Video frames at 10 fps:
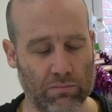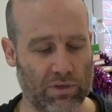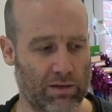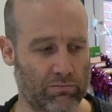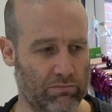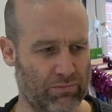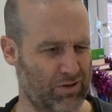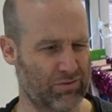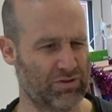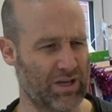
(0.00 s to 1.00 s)

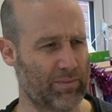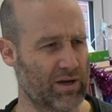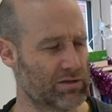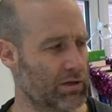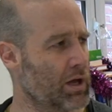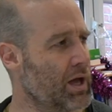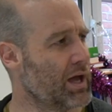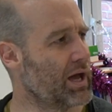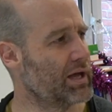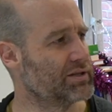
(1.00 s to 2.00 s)
Not a good name actually.
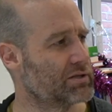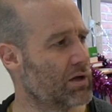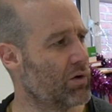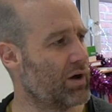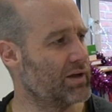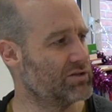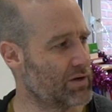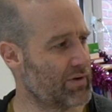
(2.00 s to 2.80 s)
And so I